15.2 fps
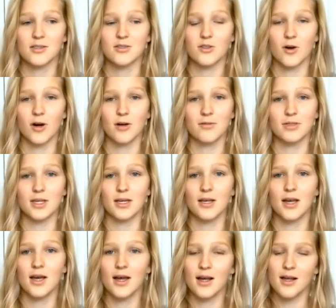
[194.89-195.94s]
So I was like,
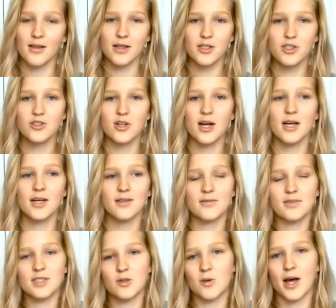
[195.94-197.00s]
let's try it,
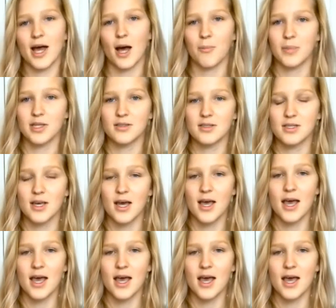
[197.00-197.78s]
see what happens.